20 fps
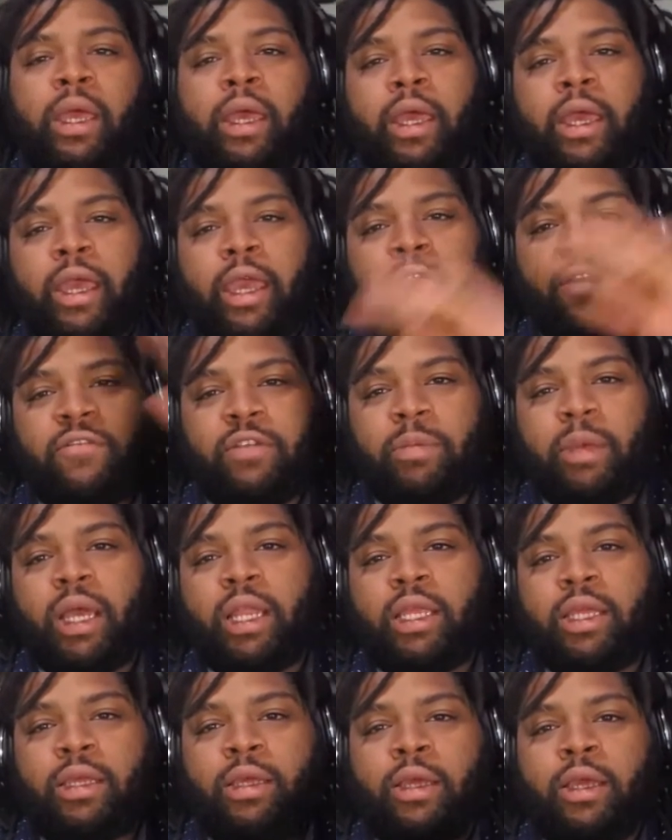Hey
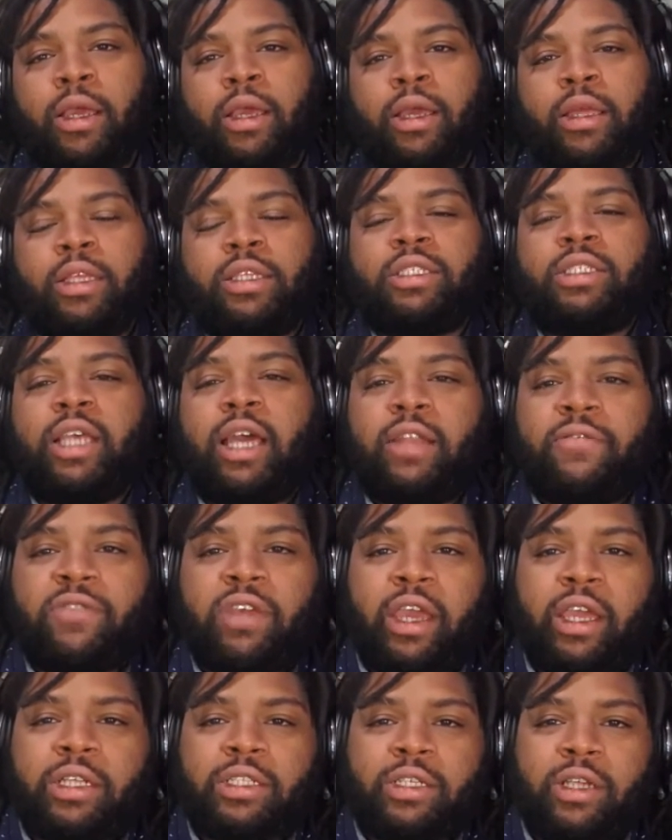everybody, this is Out of
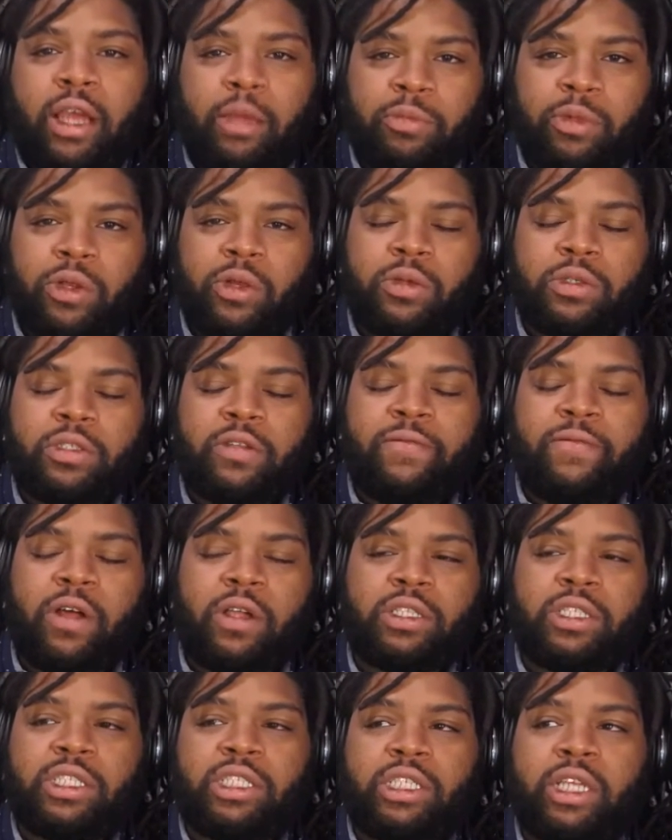Character. I'm your host,
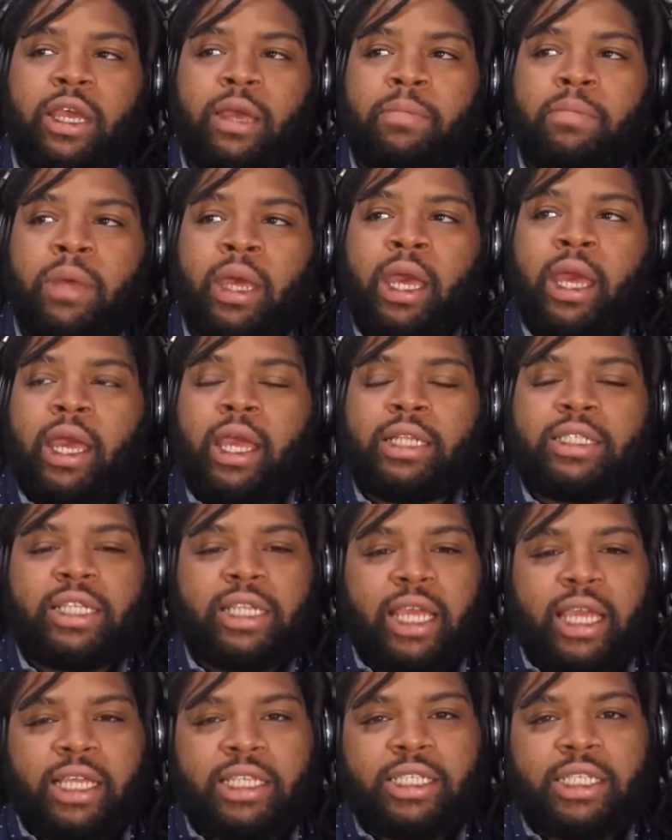Defaulty GM, and
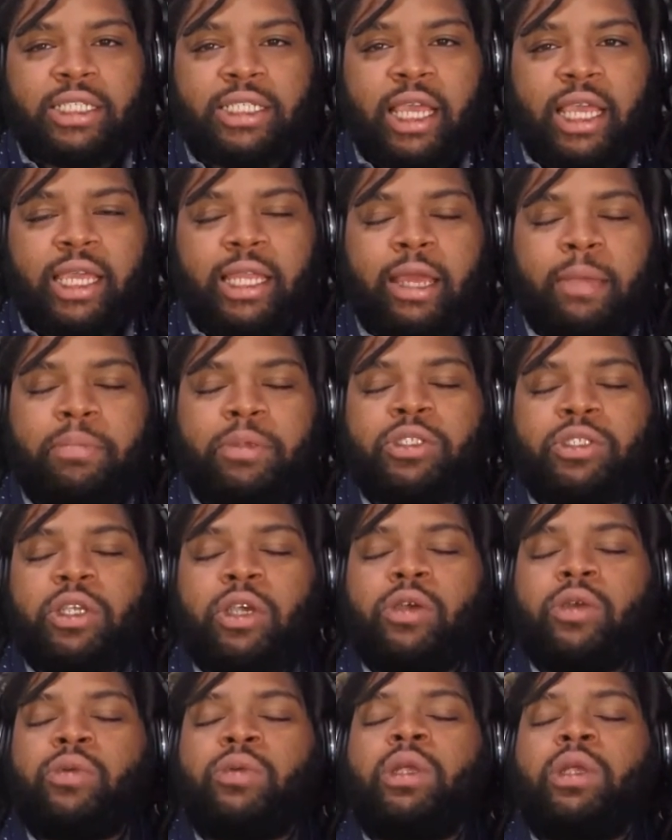today is the second
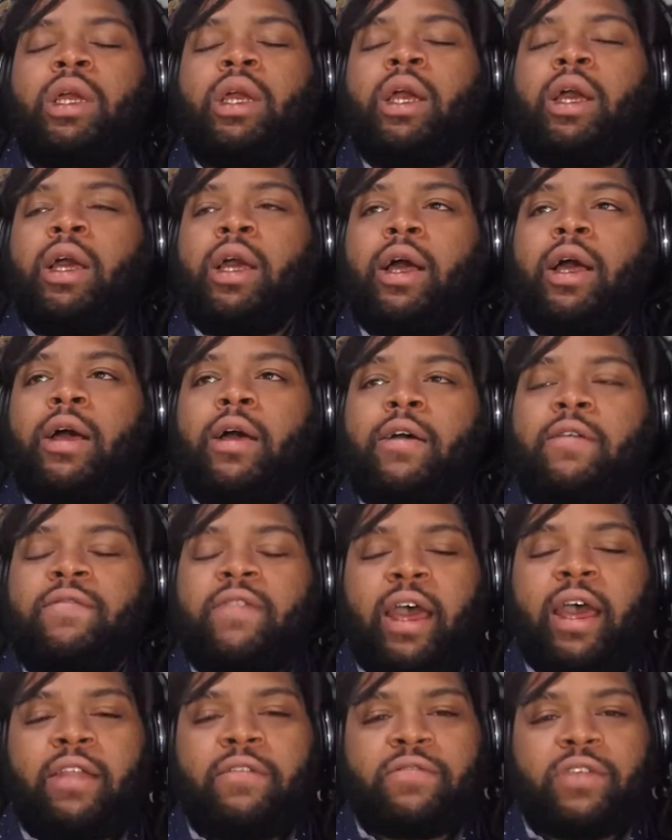episode of
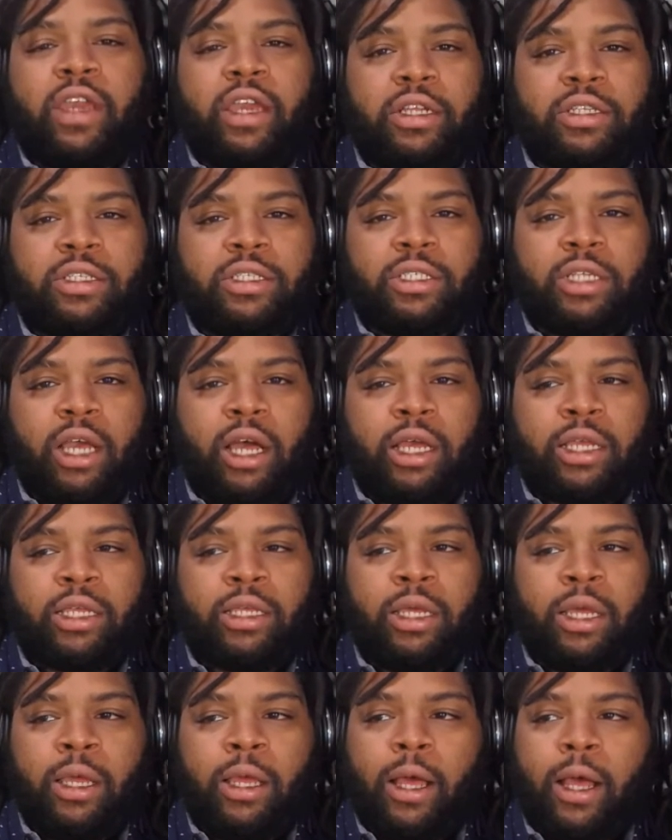Out of Character Talk.
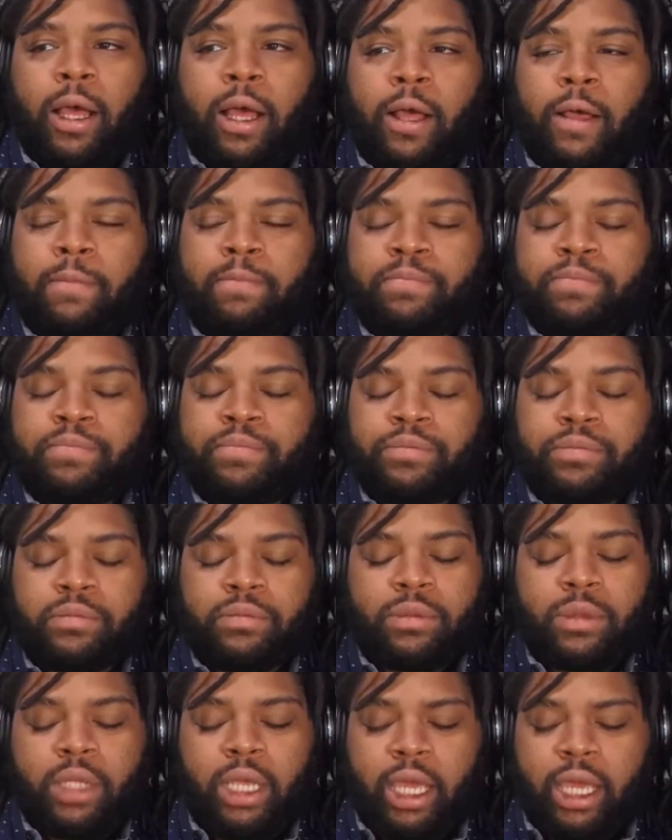Um,
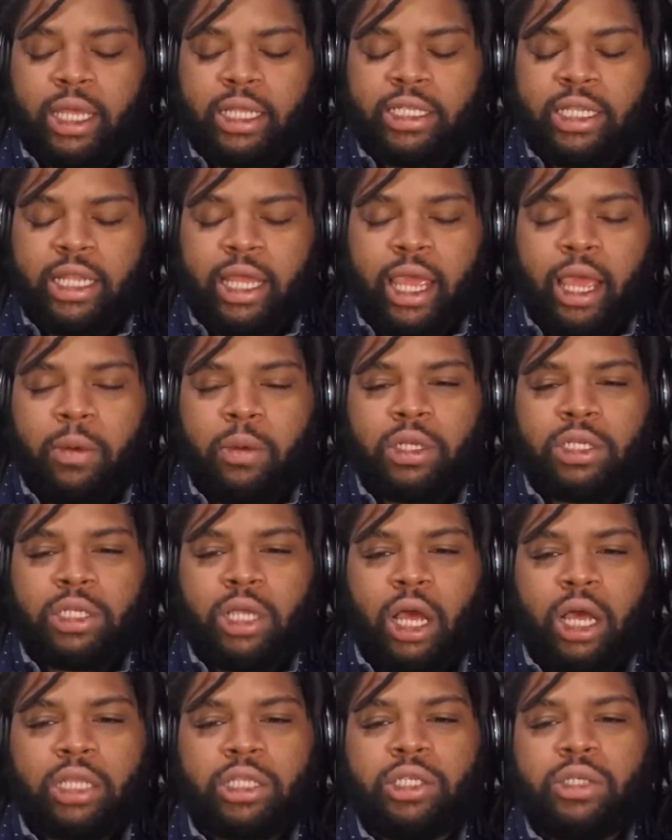and today I want to
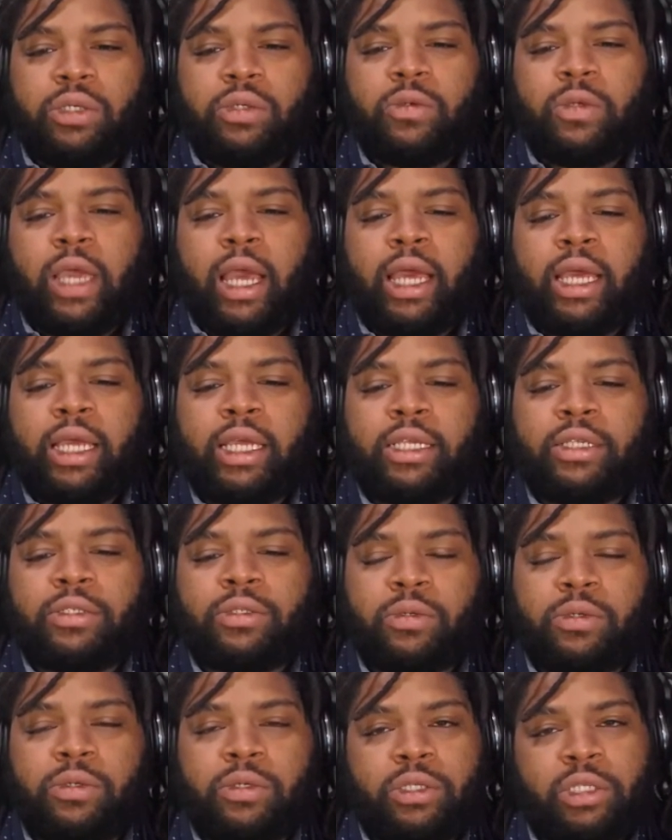talk to you guys,
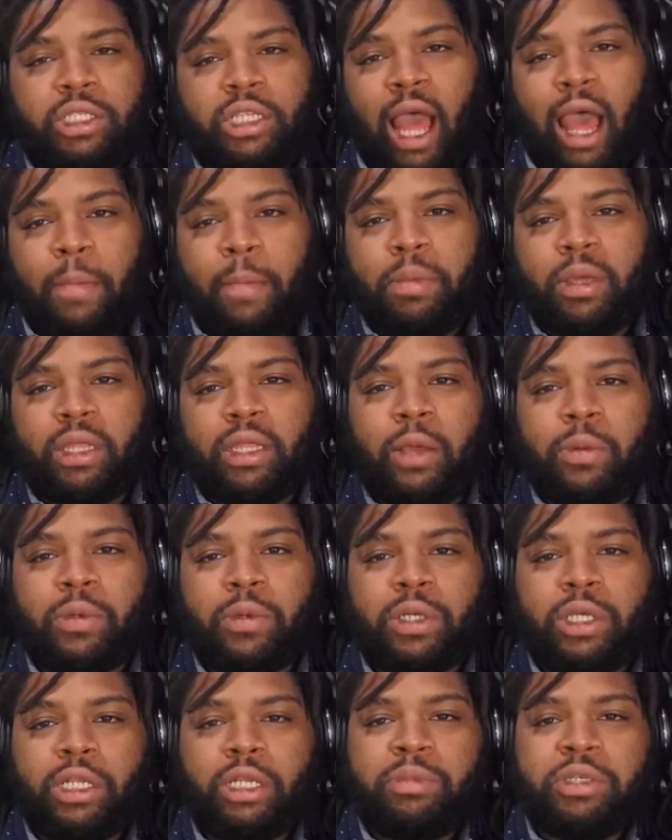or the topic that we're
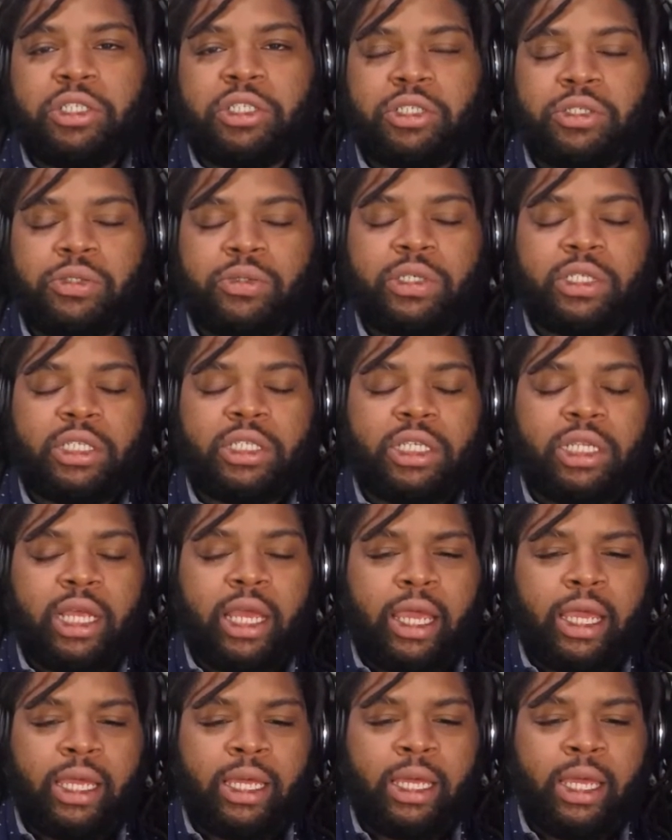going to be doing
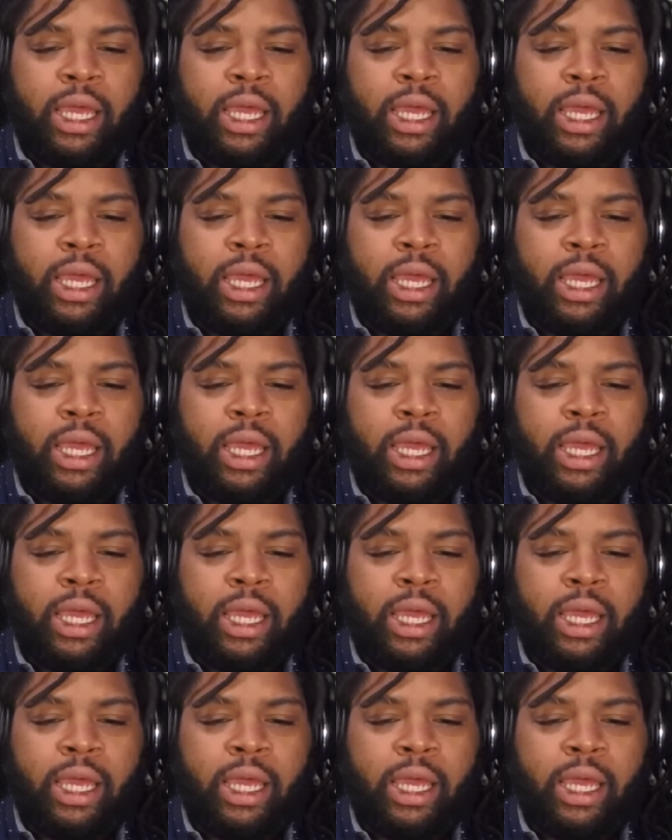today